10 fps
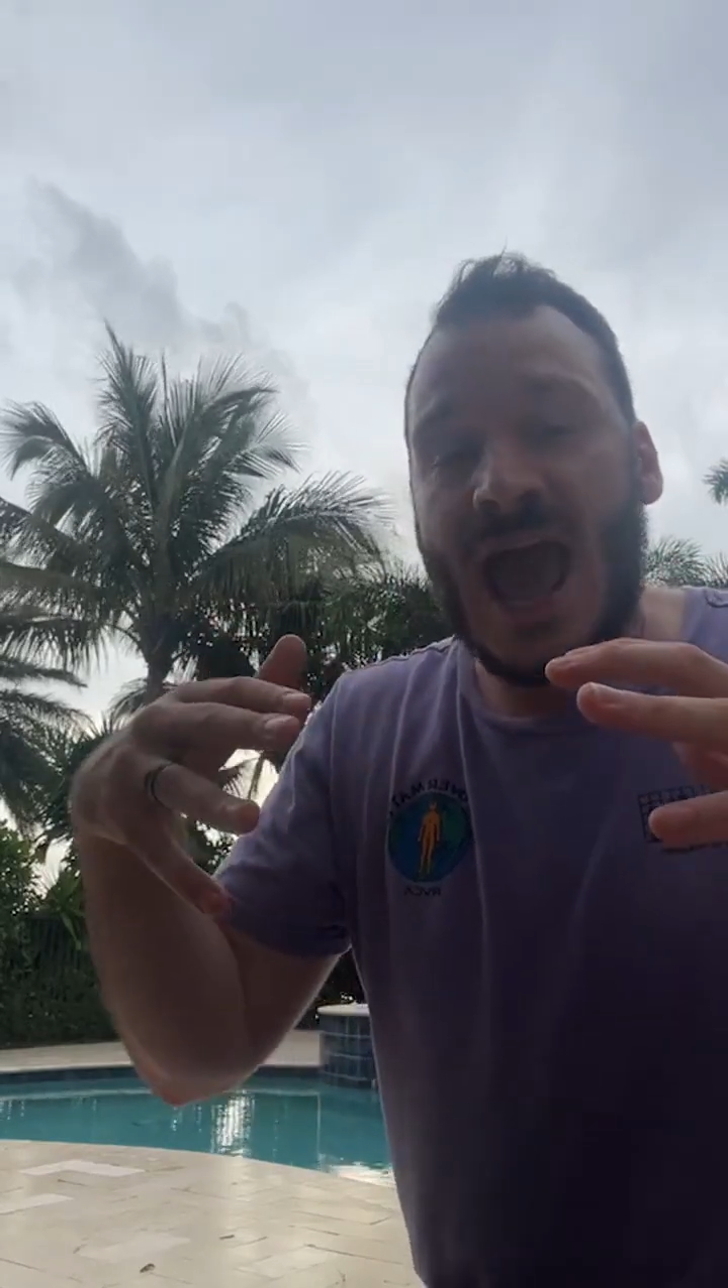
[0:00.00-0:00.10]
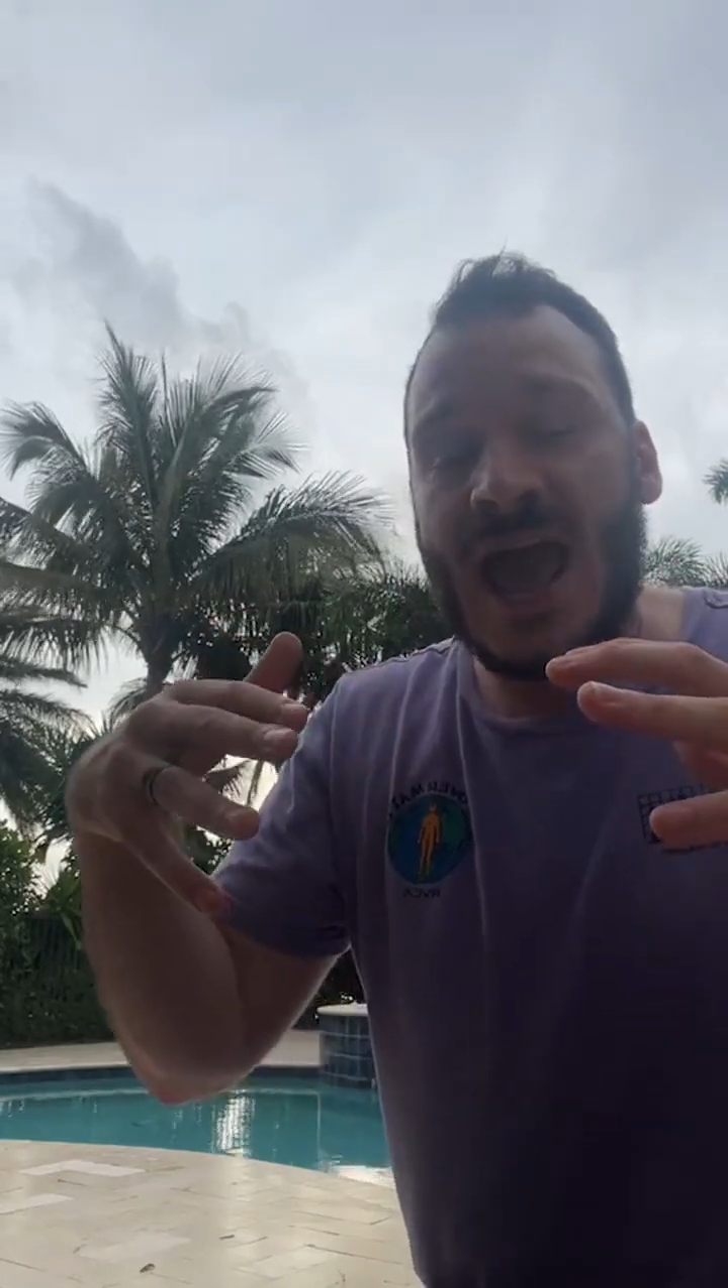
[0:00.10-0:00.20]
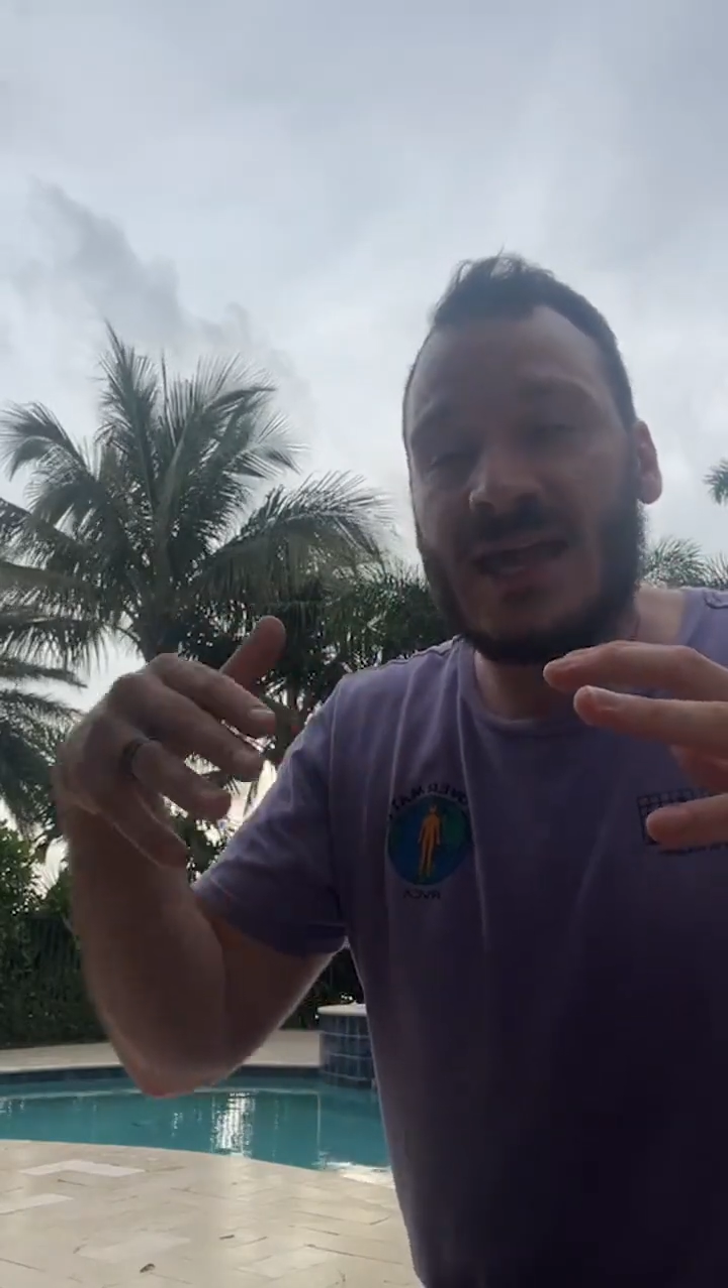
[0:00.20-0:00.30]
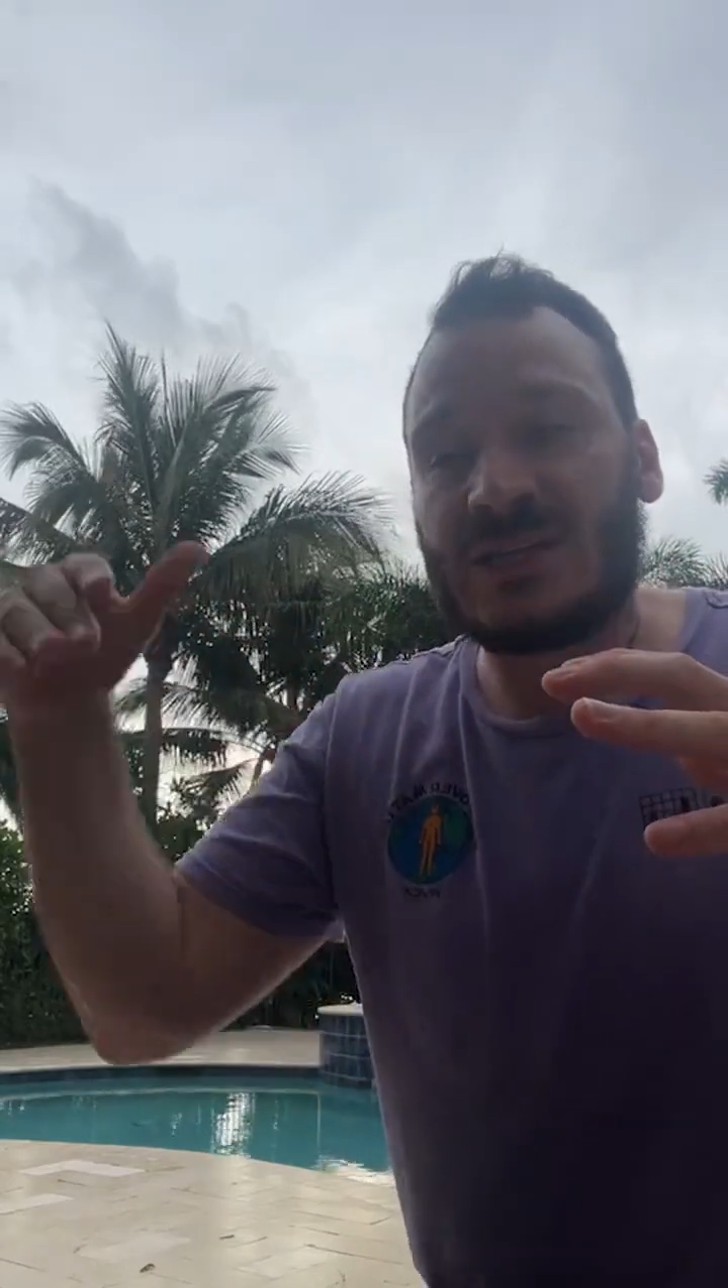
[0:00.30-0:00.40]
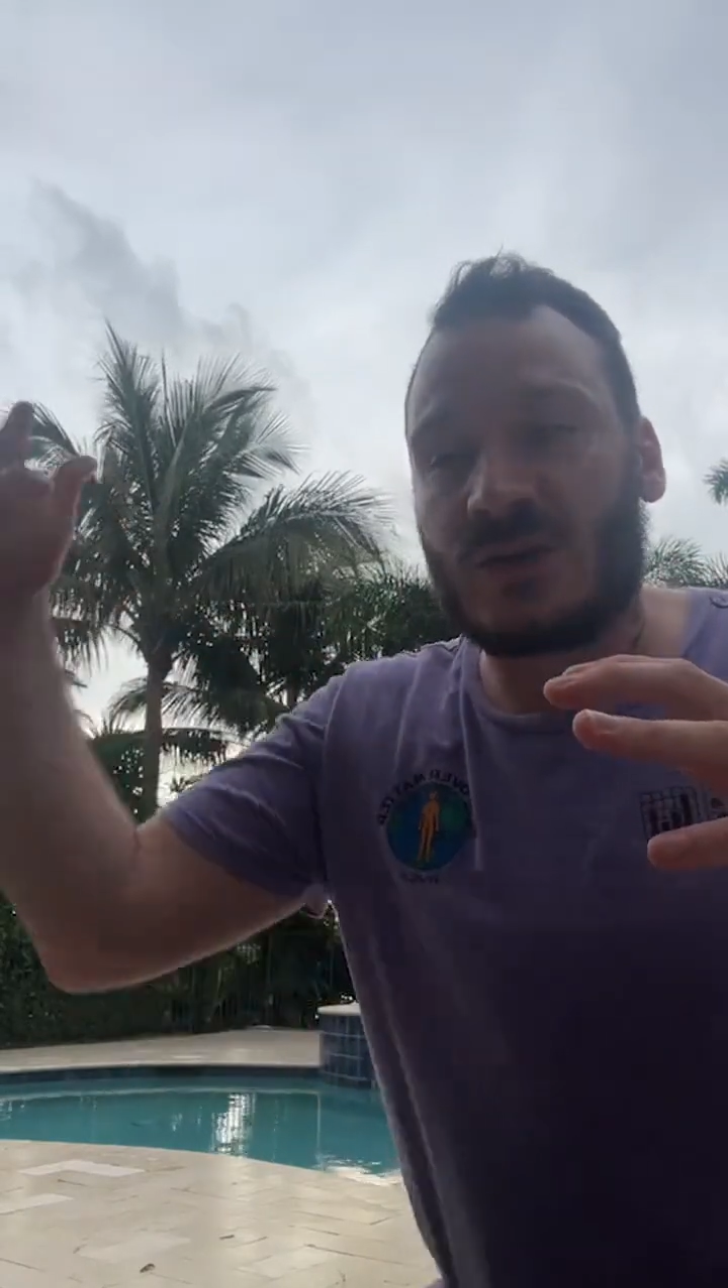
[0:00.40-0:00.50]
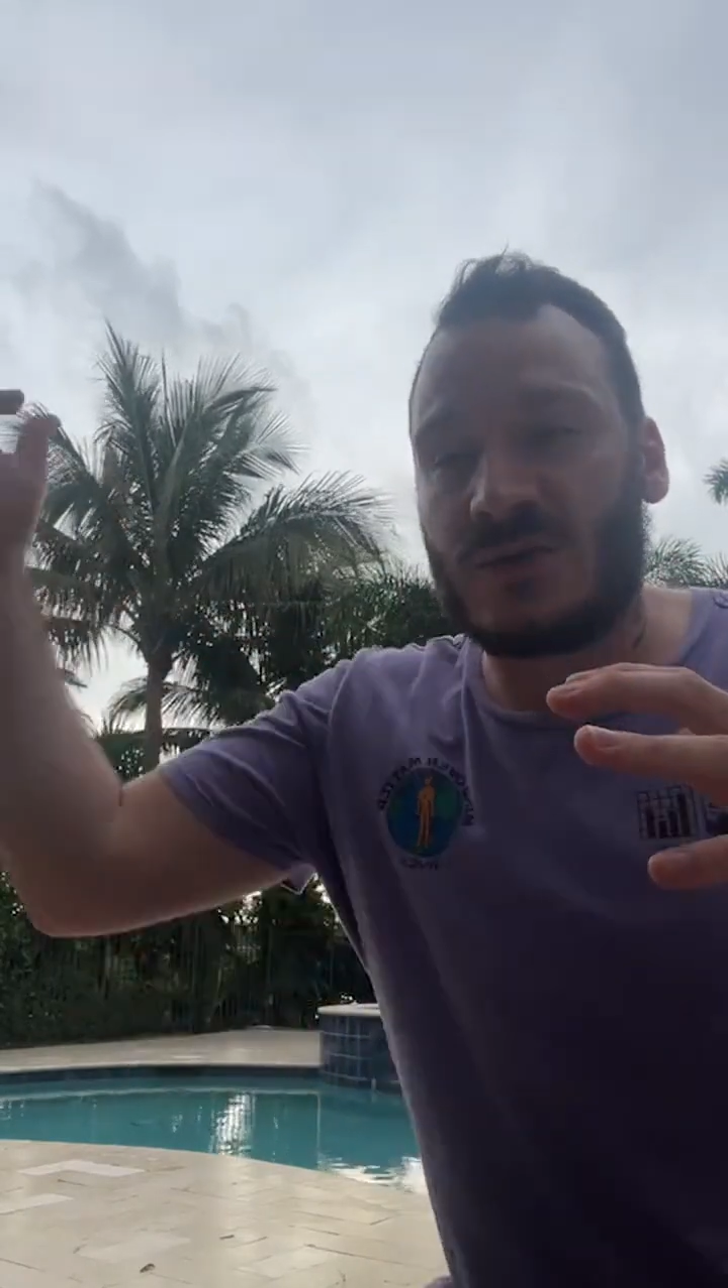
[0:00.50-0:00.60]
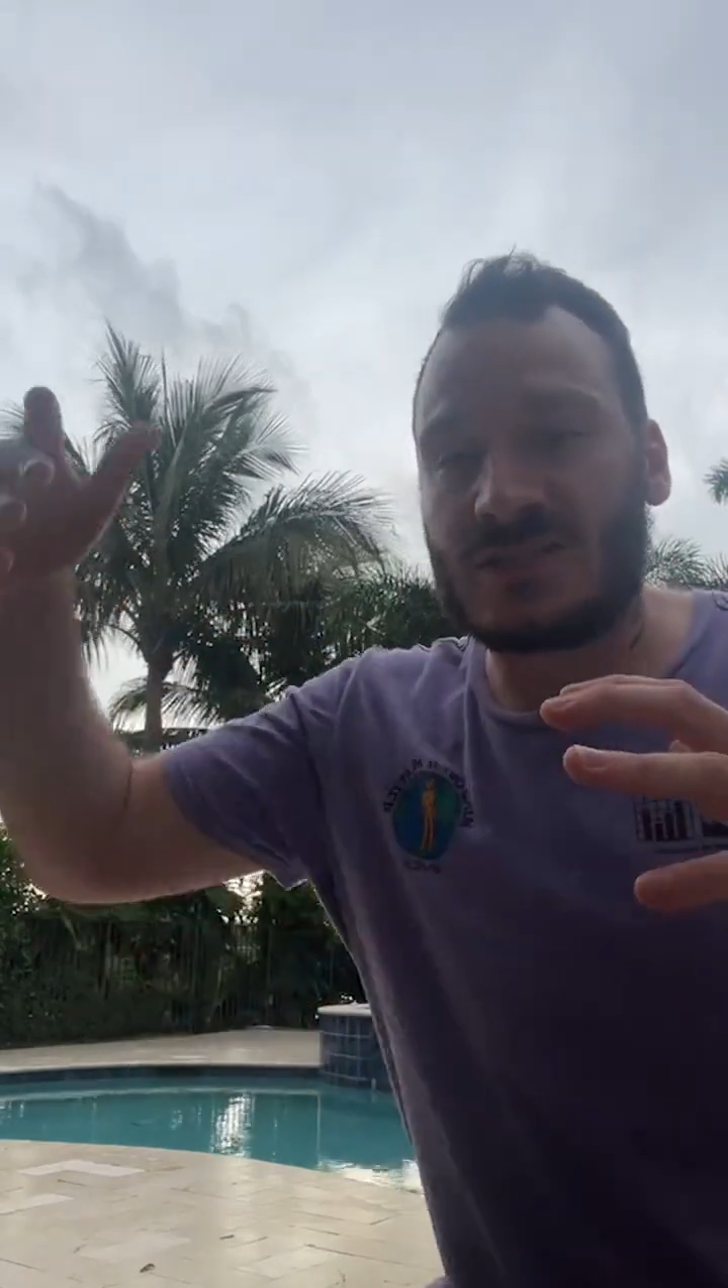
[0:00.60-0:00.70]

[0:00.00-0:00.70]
And